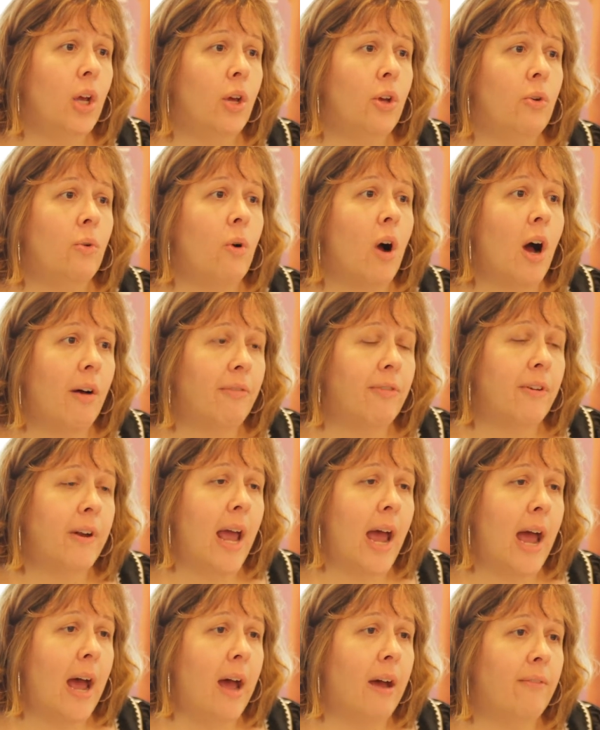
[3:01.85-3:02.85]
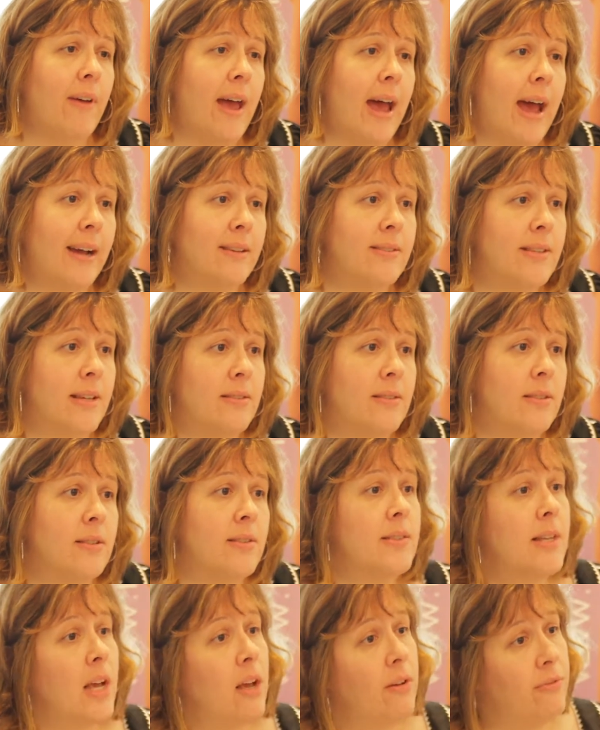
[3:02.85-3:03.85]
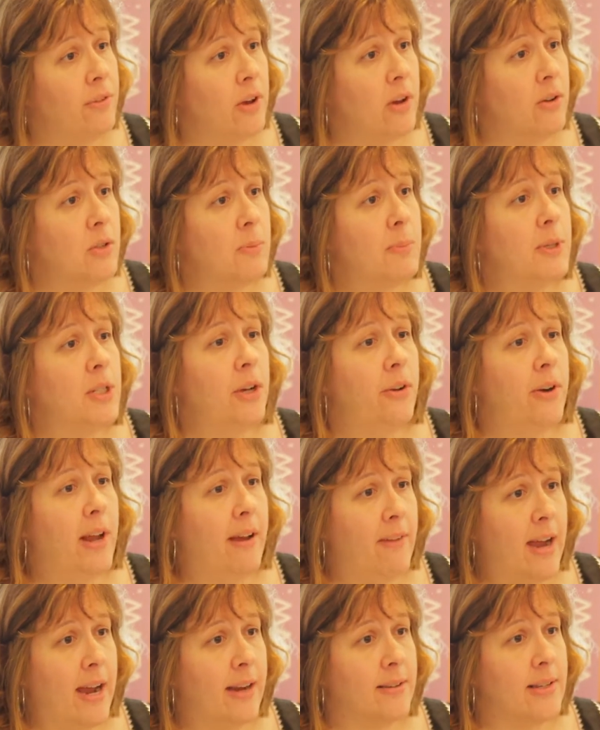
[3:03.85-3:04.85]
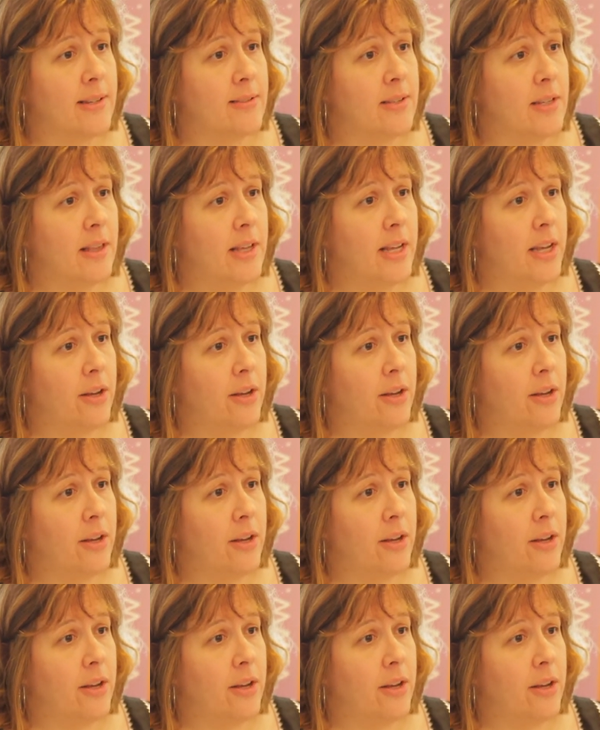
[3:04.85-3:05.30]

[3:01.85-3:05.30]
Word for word: who often have access to cell phones but don't have access to the